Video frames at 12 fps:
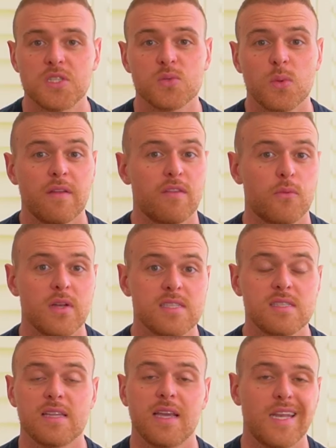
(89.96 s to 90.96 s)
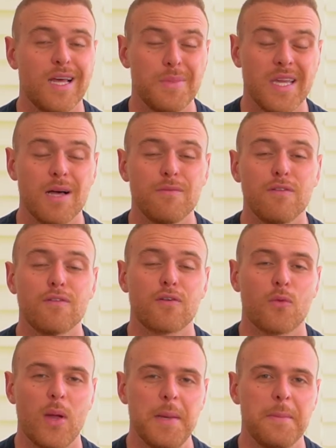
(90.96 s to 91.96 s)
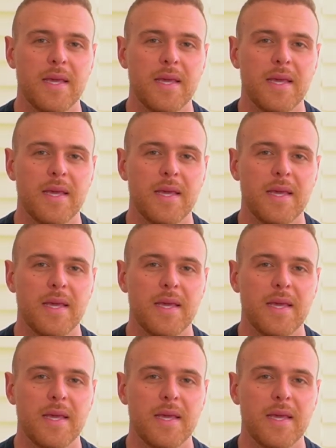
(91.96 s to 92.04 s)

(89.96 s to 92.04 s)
is one of the reasons they can be helpful for weight